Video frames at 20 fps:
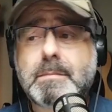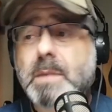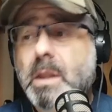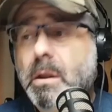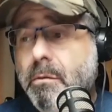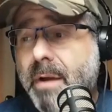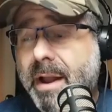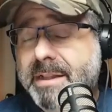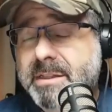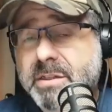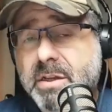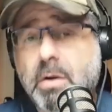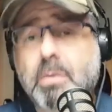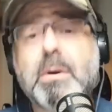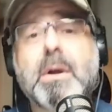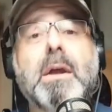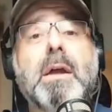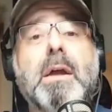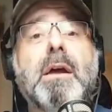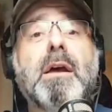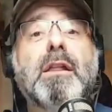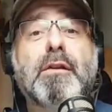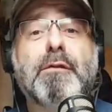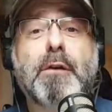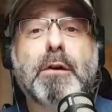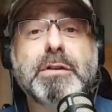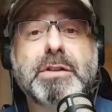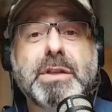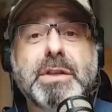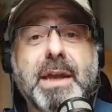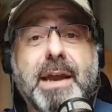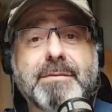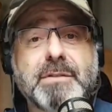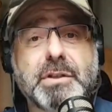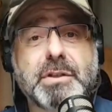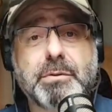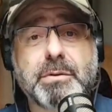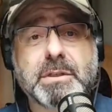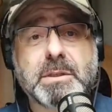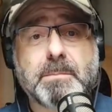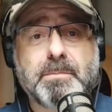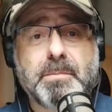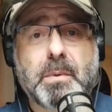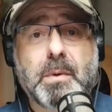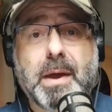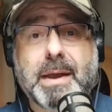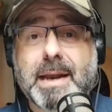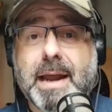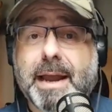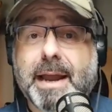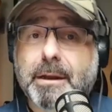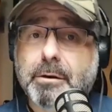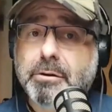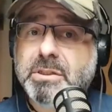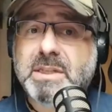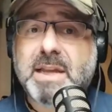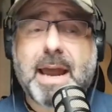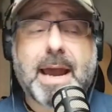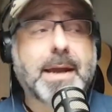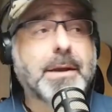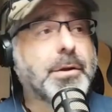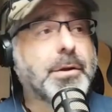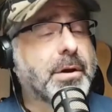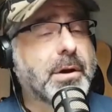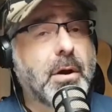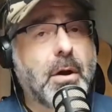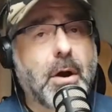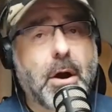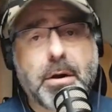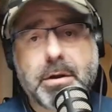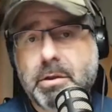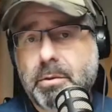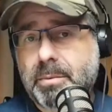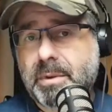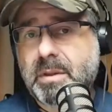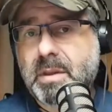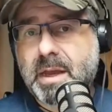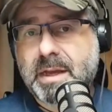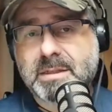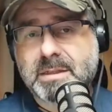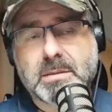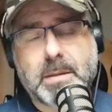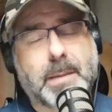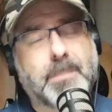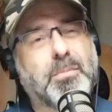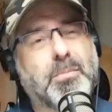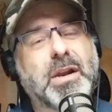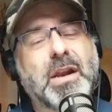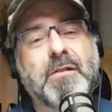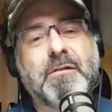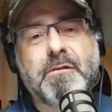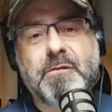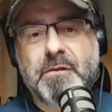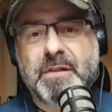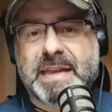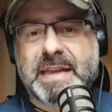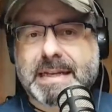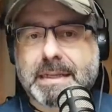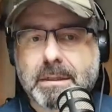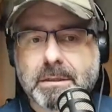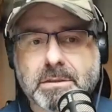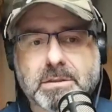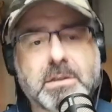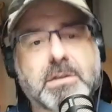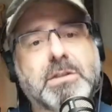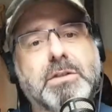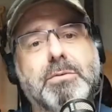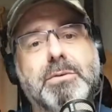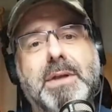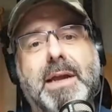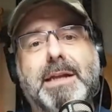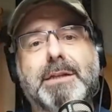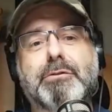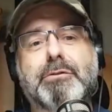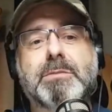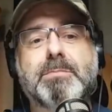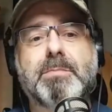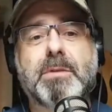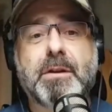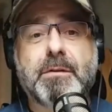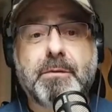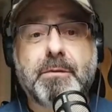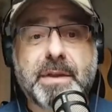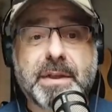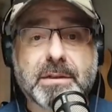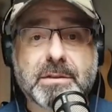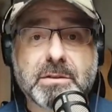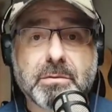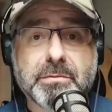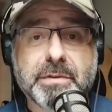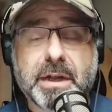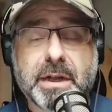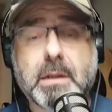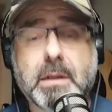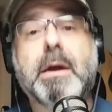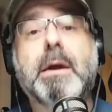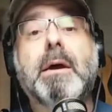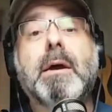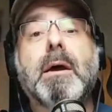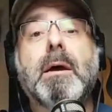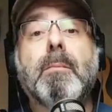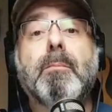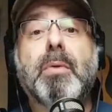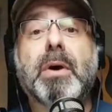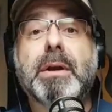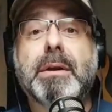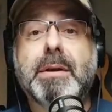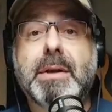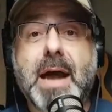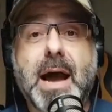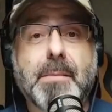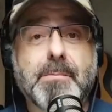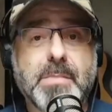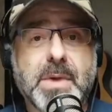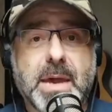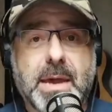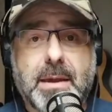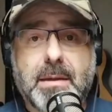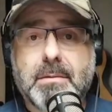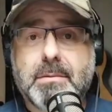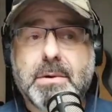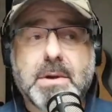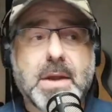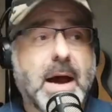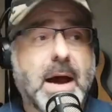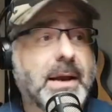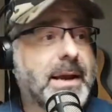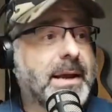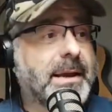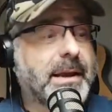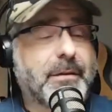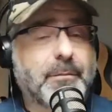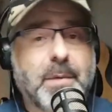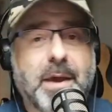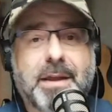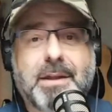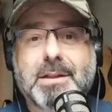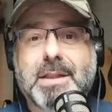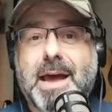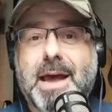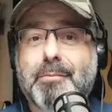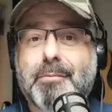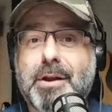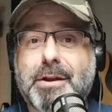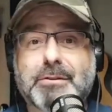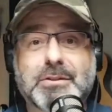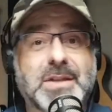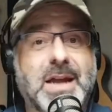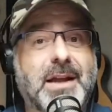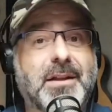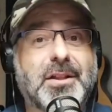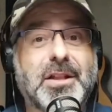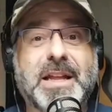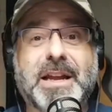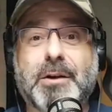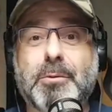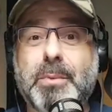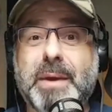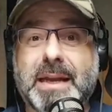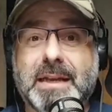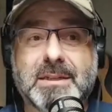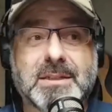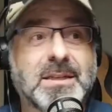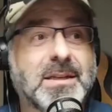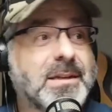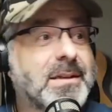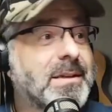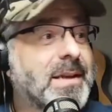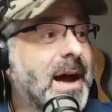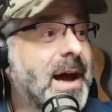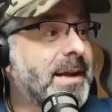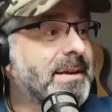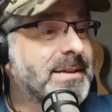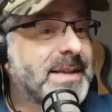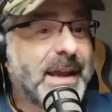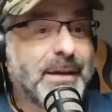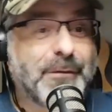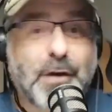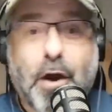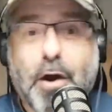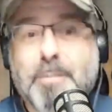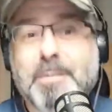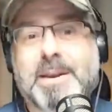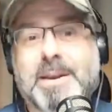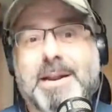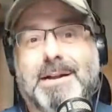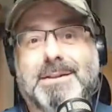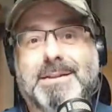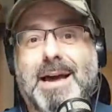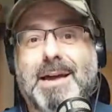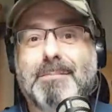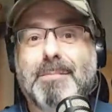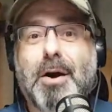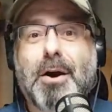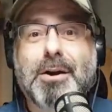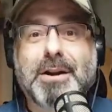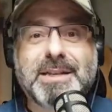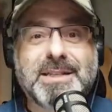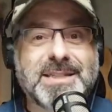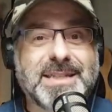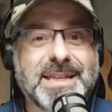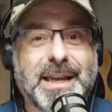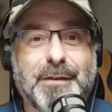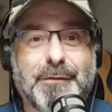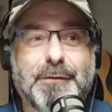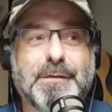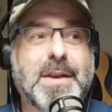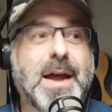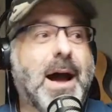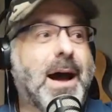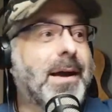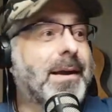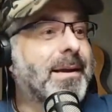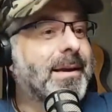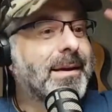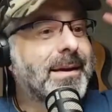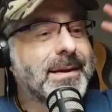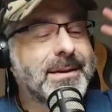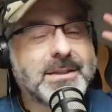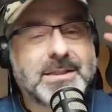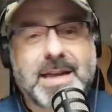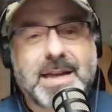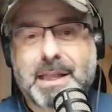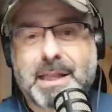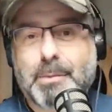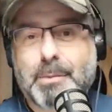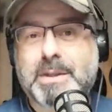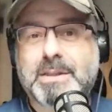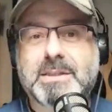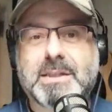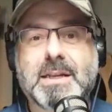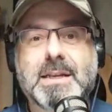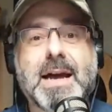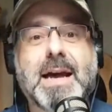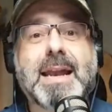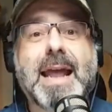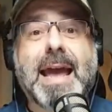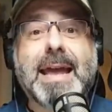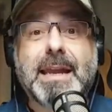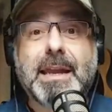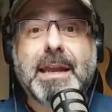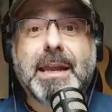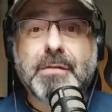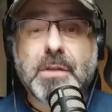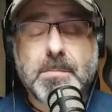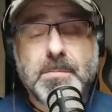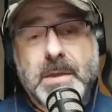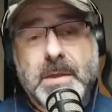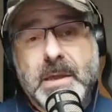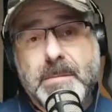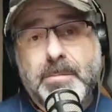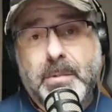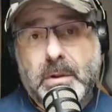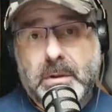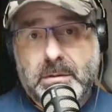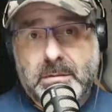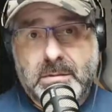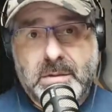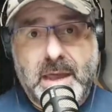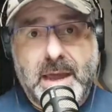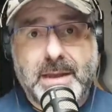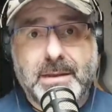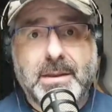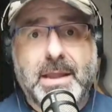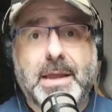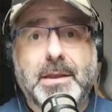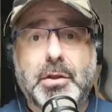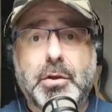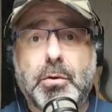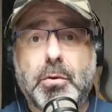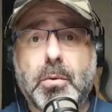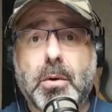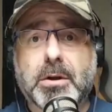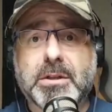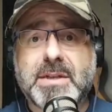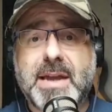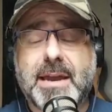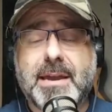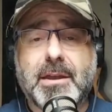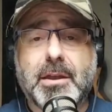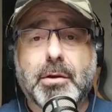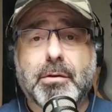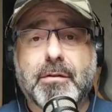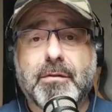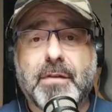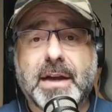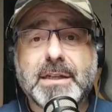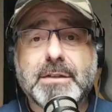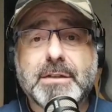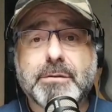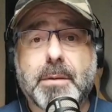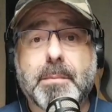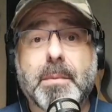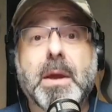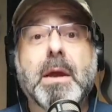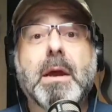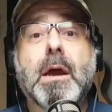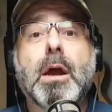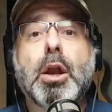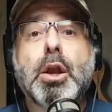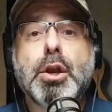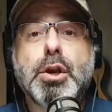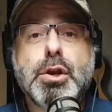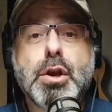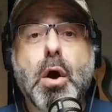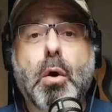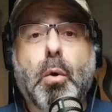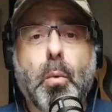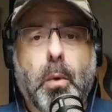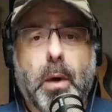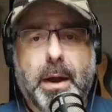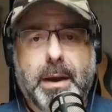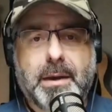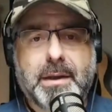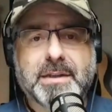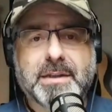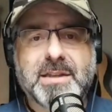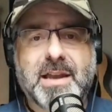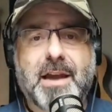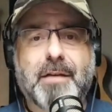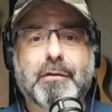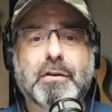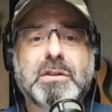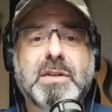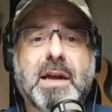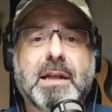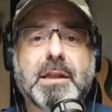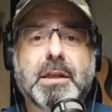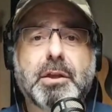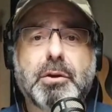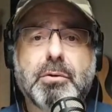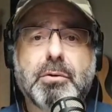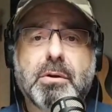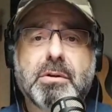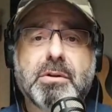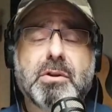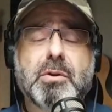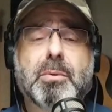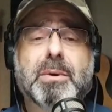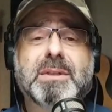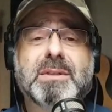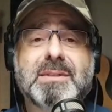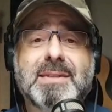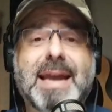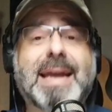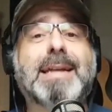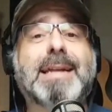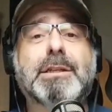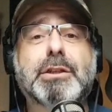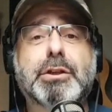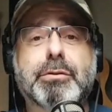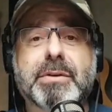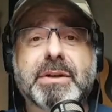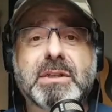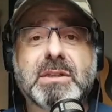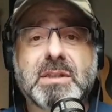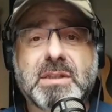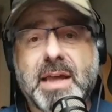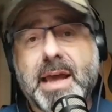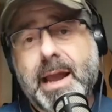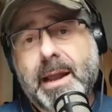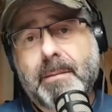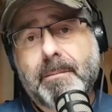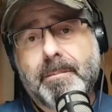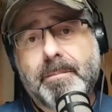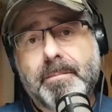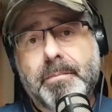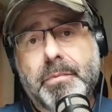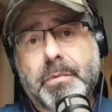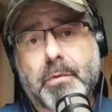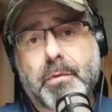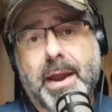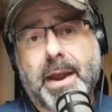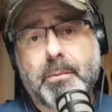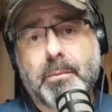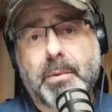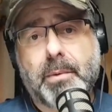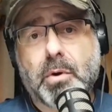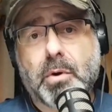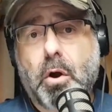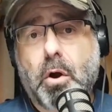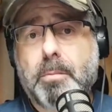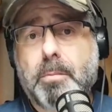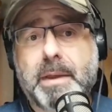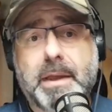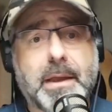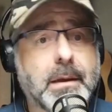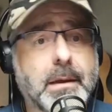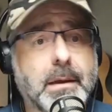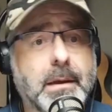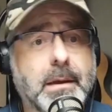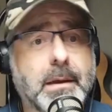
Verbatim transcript: Right. So the first thing you have to do is, and I understand you're going to argue with this, like, but it feels so dangerous, but it feels so real but not me, not any of my collaborators, not Claire Weekes, not Dave Carbonell, not Marty Seif, not Sally Winston, not any of the people that that you are taking your advice from. No one is ever telling you to do a dangerous thing, right? We would all be